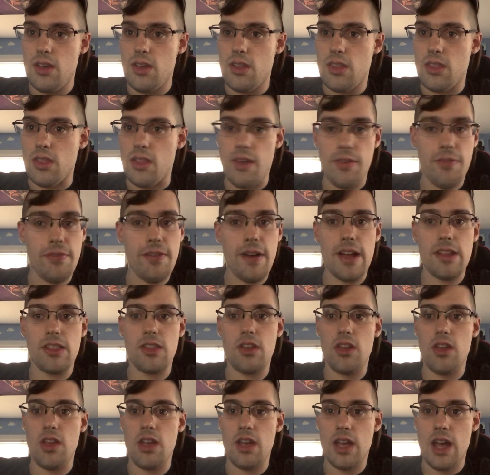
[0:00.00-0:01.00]
The fact
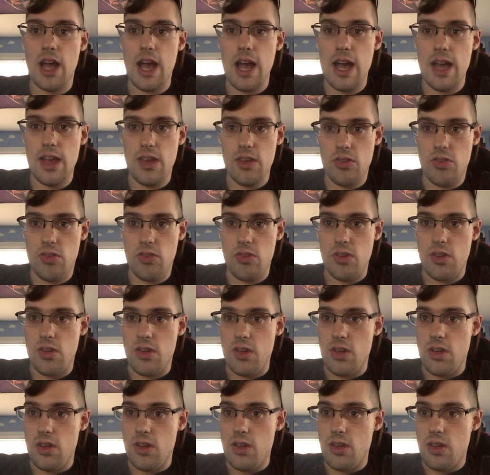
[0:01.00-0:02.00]
that you guys
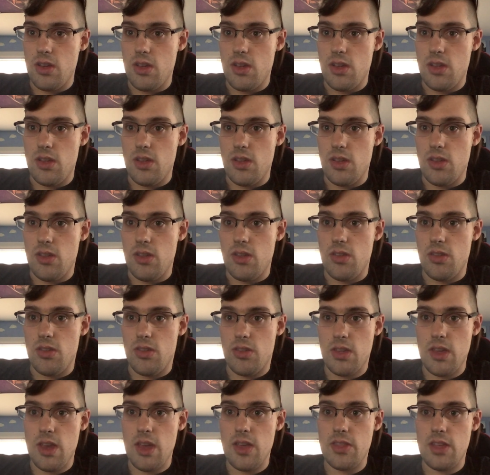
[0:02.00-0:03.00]
say